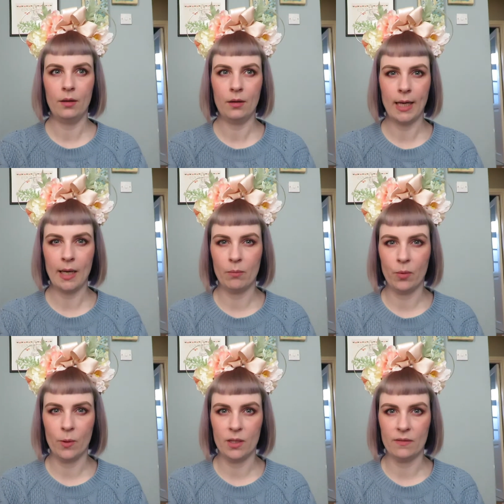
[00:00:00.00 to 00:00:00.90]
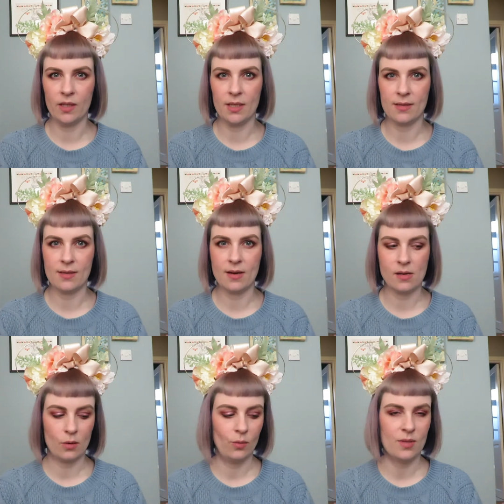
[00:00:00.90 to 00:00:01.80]
they're getting bored of this
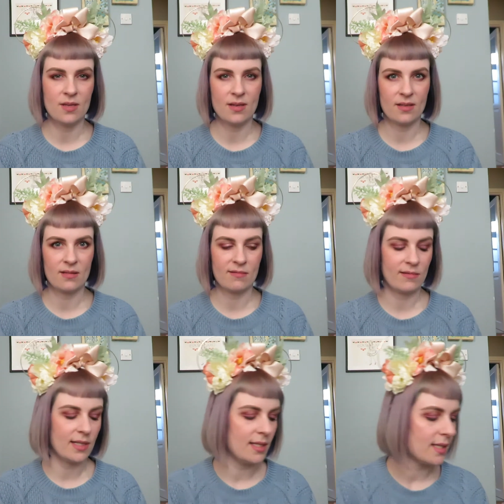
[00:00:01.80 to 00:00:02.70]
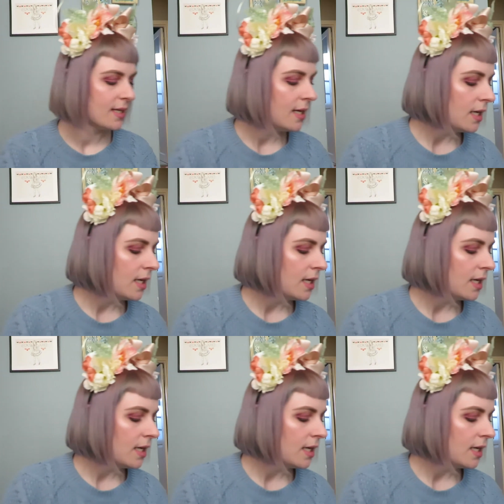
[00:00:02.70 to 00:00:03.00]
now, so that's all right.